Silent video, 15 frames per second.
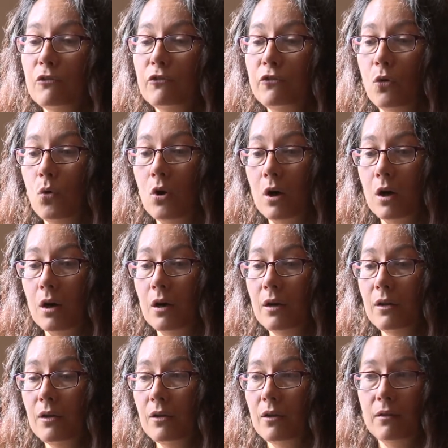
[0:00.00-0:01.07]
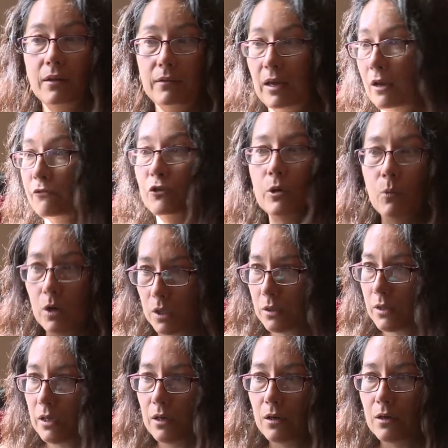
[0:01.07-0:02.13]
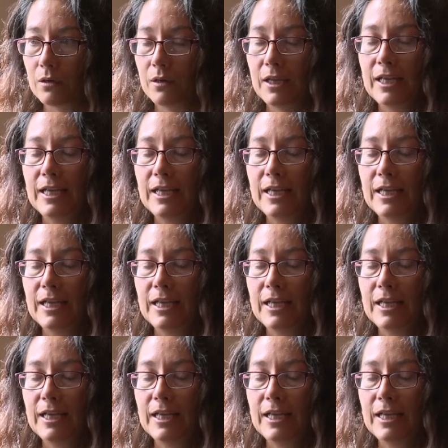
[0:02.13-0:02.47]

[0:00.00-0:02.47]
for everyone here.